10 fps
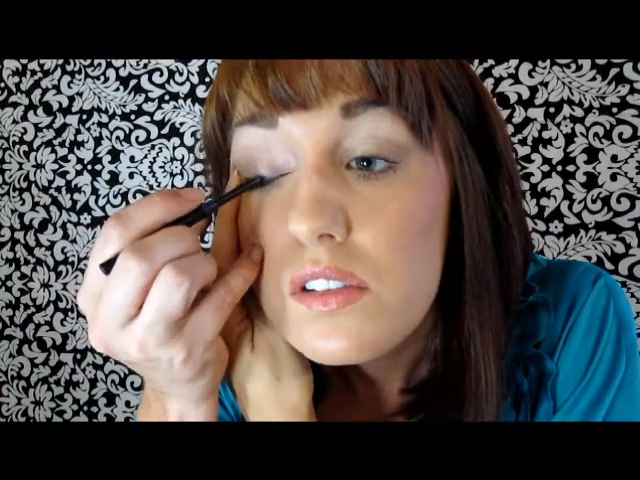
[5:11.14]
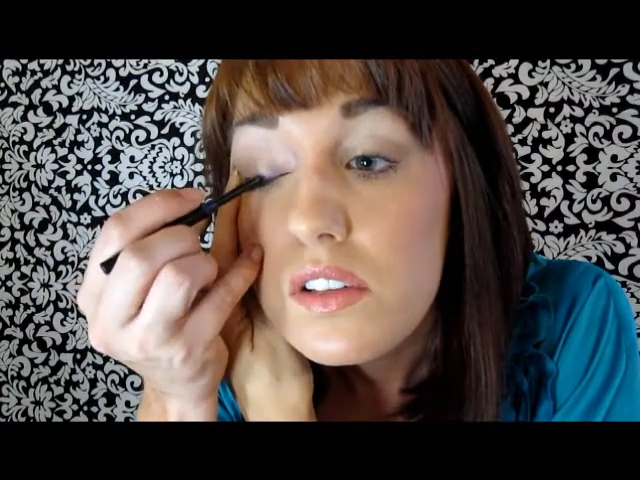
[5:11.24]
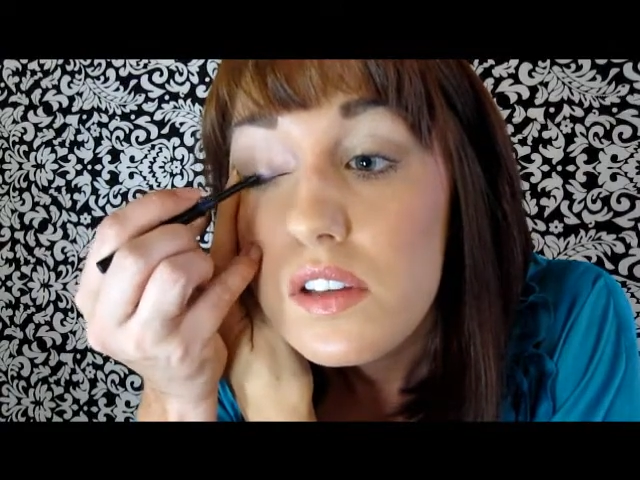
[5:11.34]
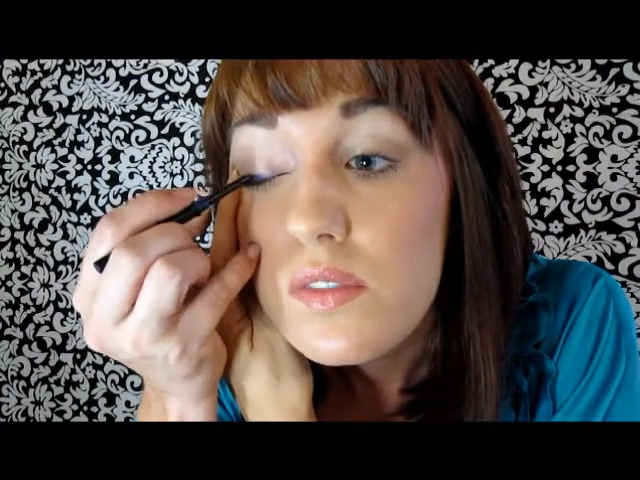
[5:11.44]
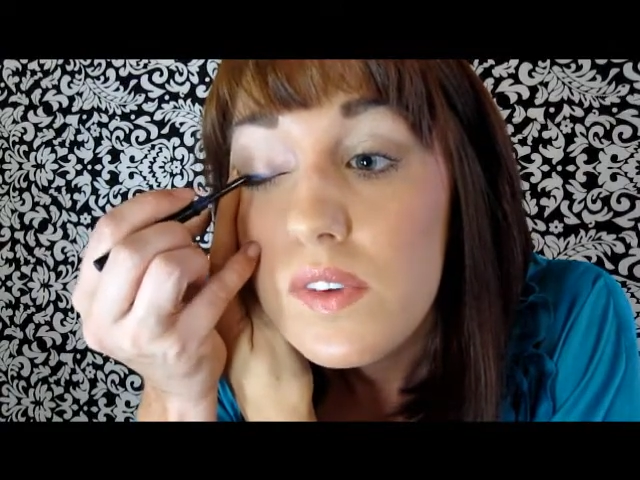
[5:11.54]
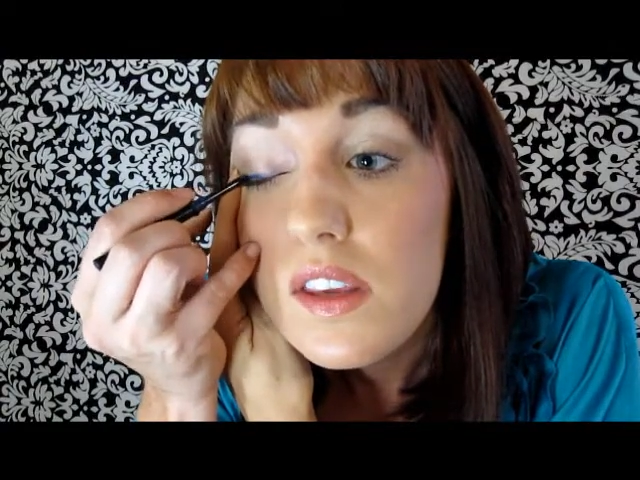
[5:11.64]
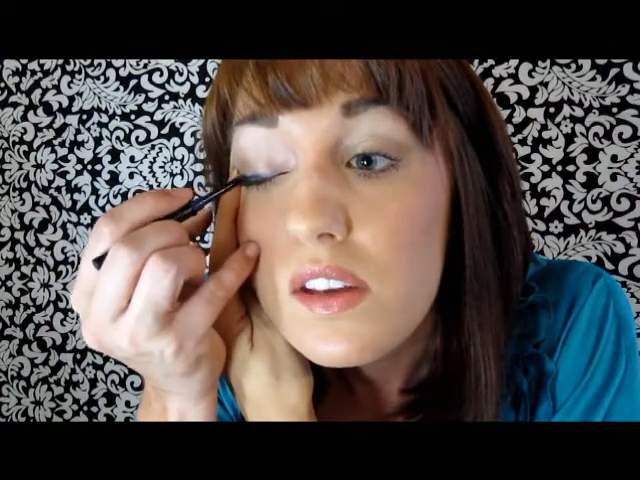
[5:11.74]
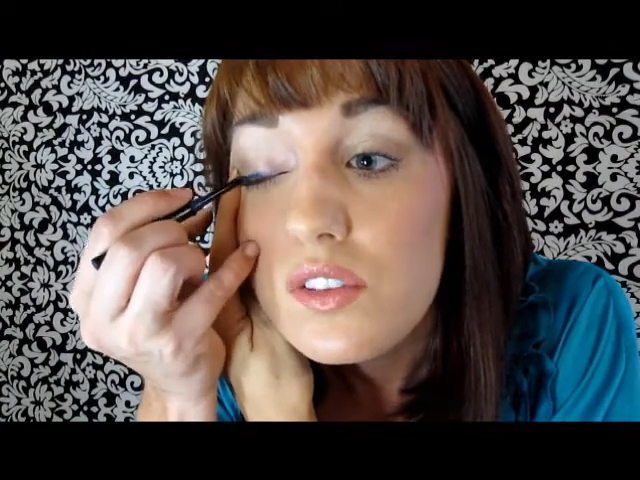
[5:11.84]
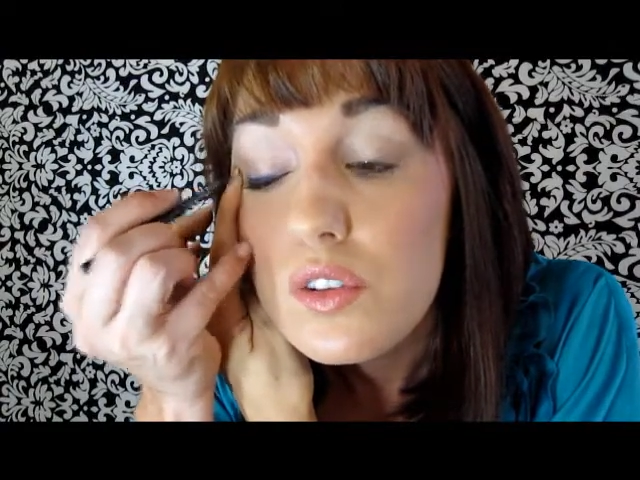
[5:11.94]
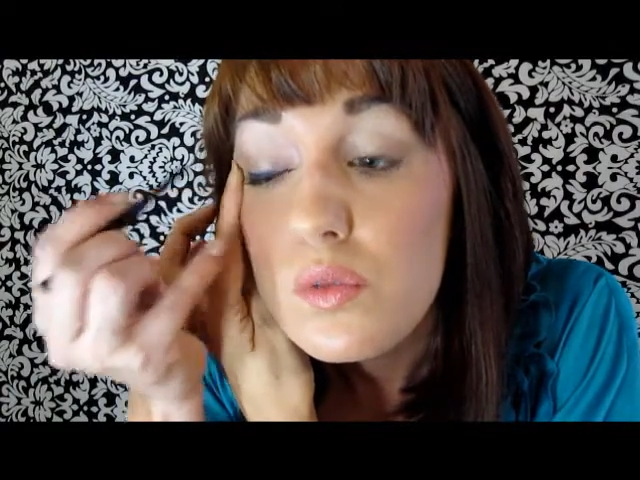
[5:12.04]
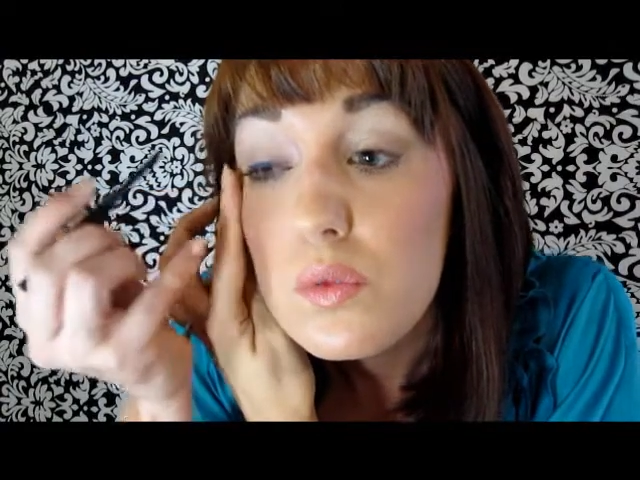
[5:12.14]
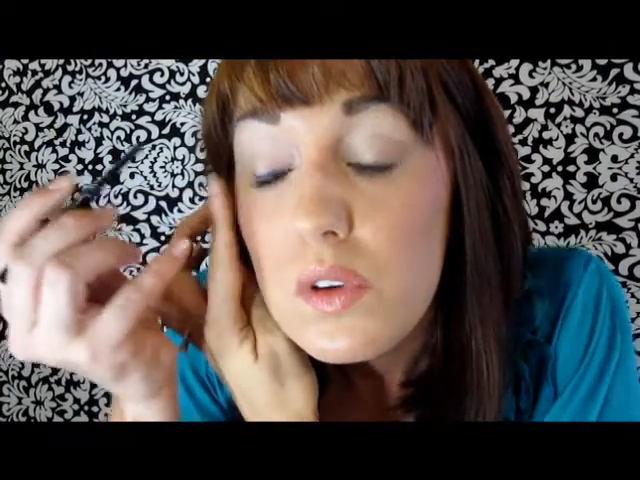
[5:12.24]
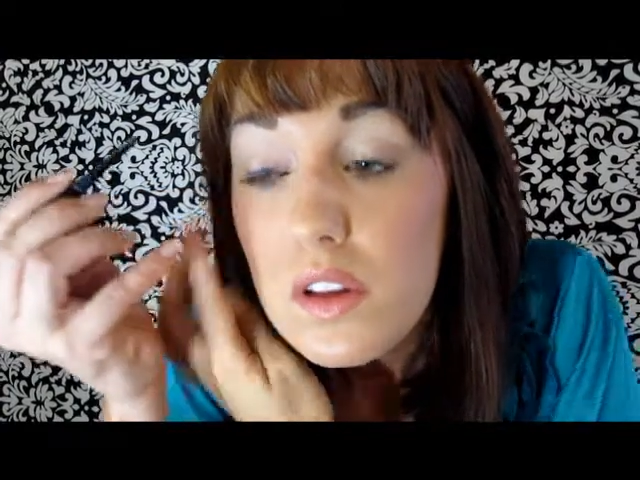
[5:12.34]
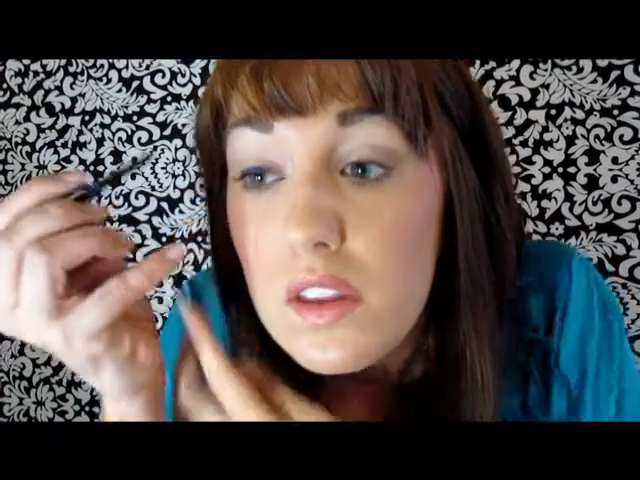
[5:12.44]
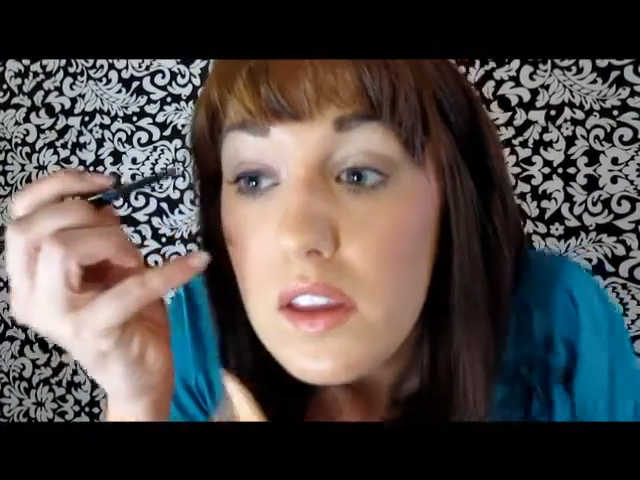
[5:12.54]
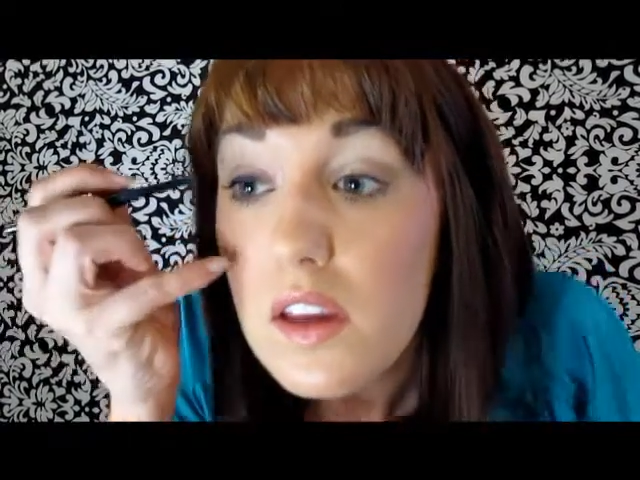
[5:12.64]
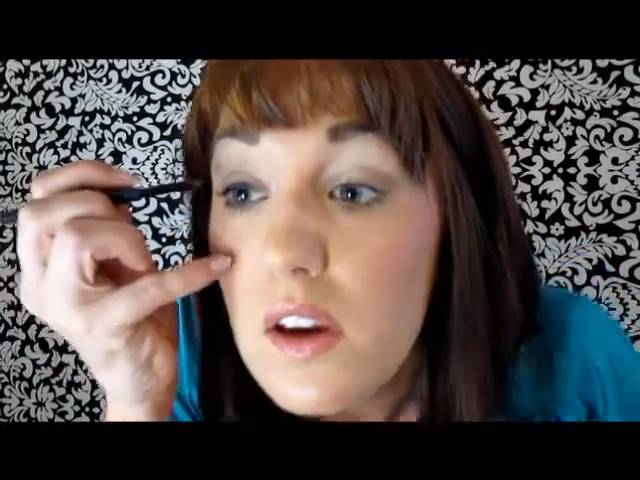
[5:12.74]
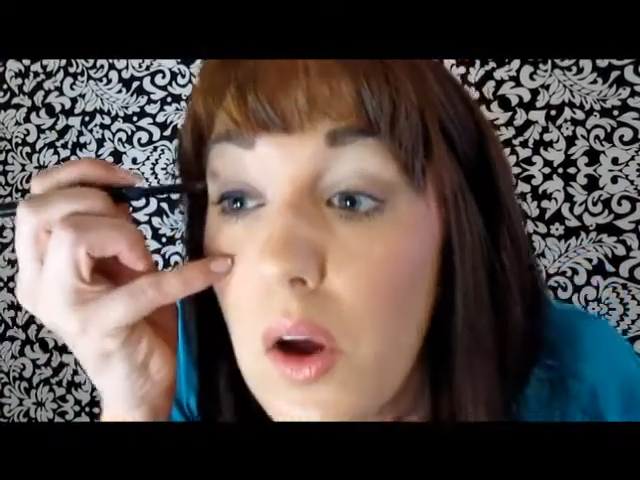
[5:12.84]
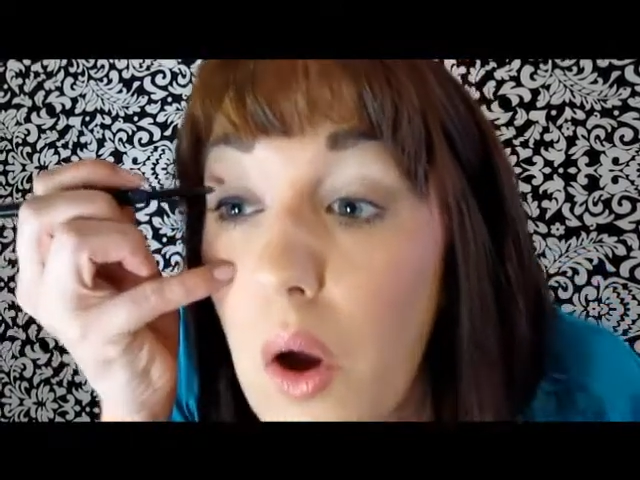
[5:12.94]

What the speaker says: just because you really